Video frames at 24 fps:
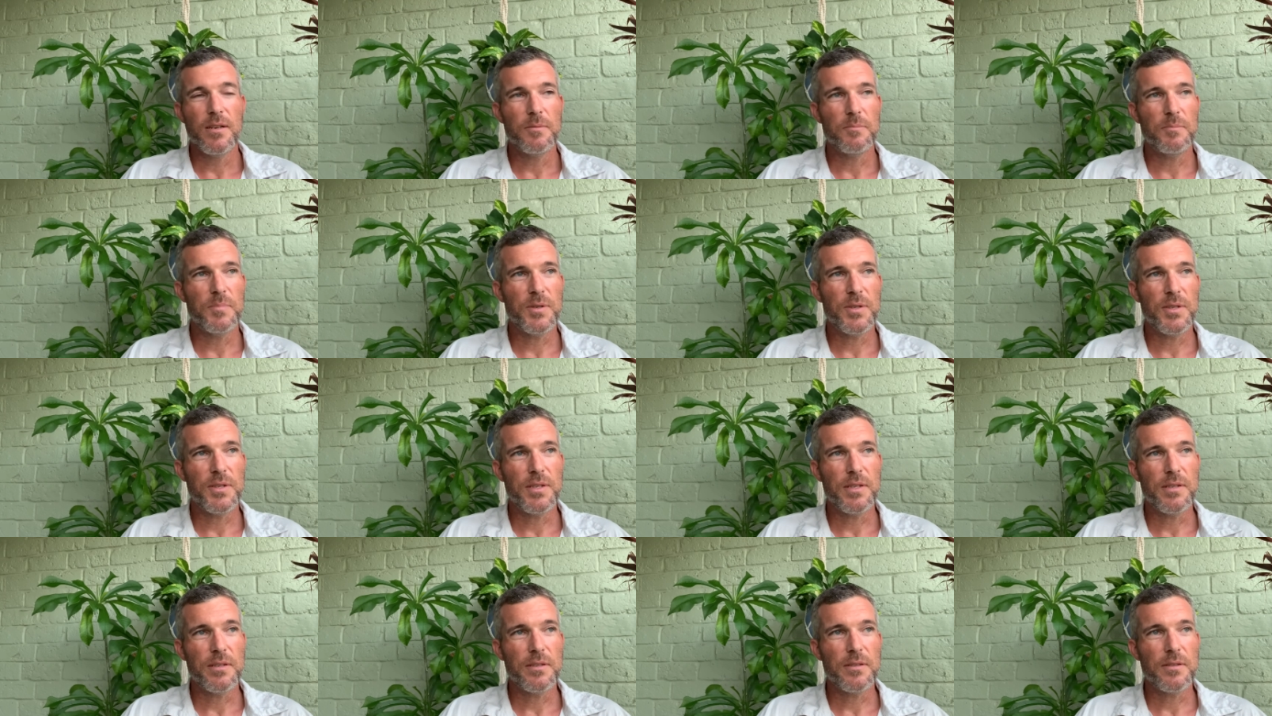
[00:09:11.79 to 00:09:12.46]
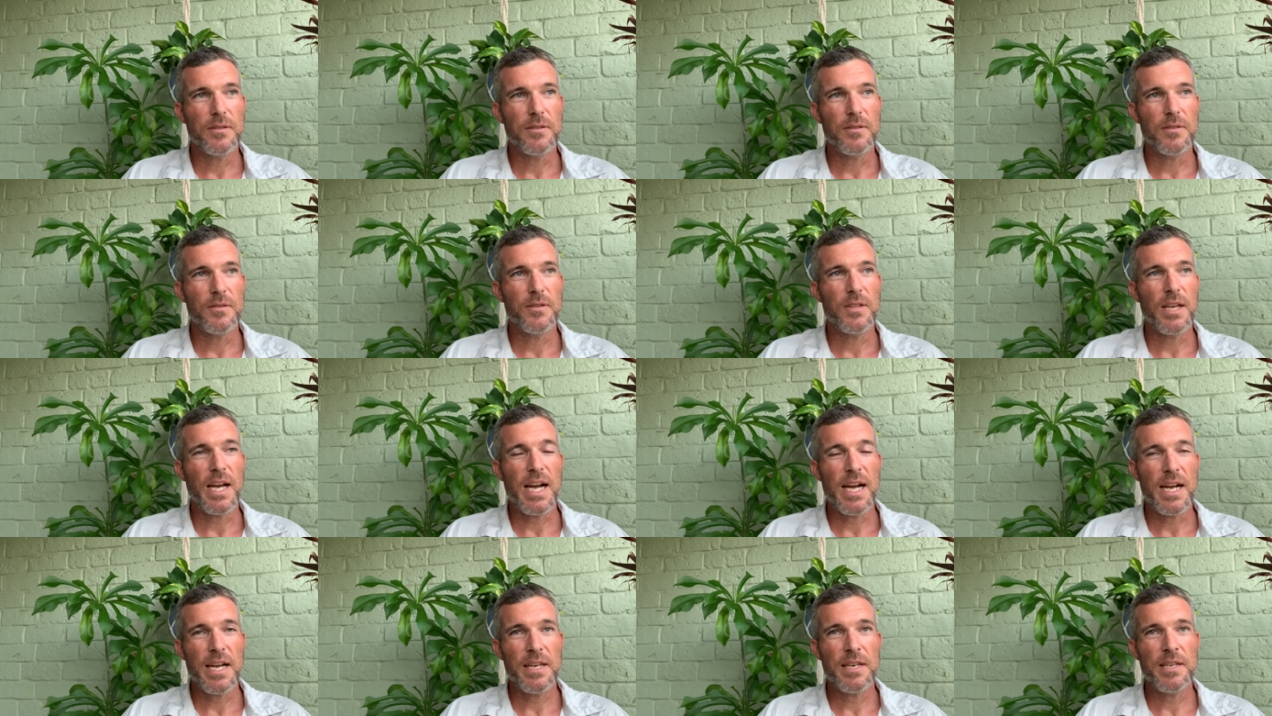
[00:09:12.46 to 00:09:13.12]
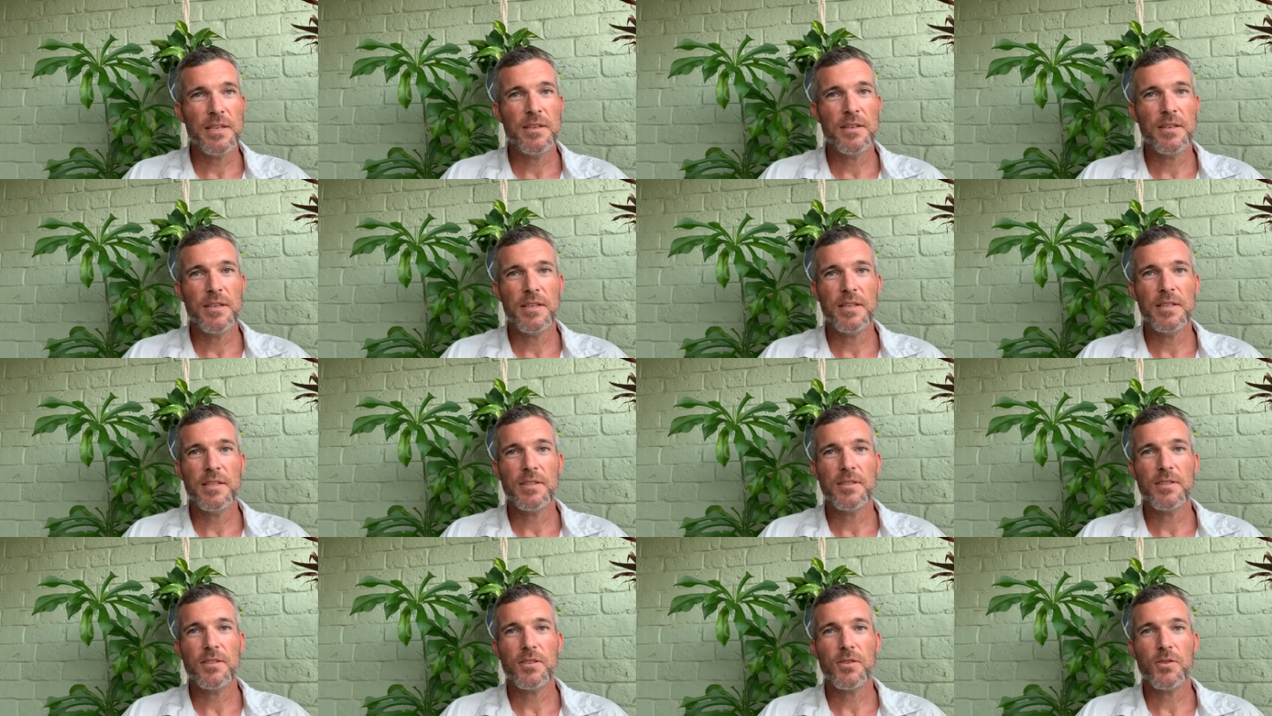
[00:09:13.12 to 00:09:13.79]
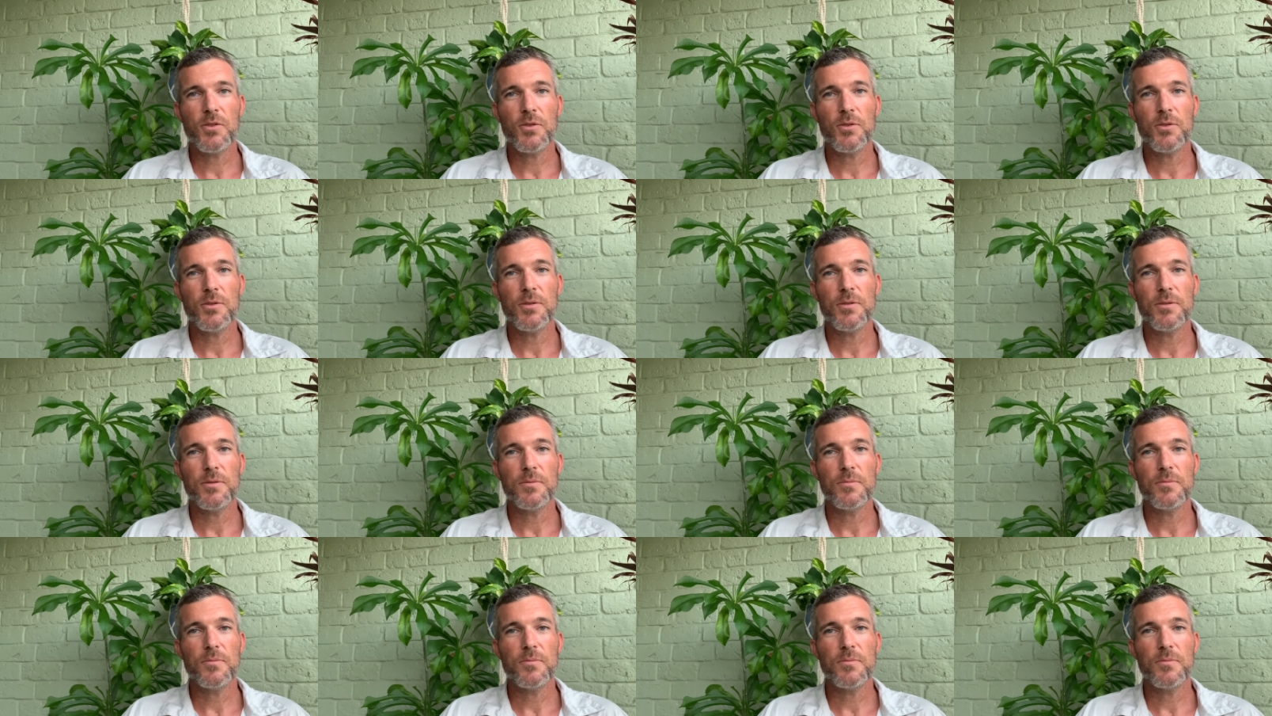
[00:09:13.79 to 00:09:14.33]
But the idea is to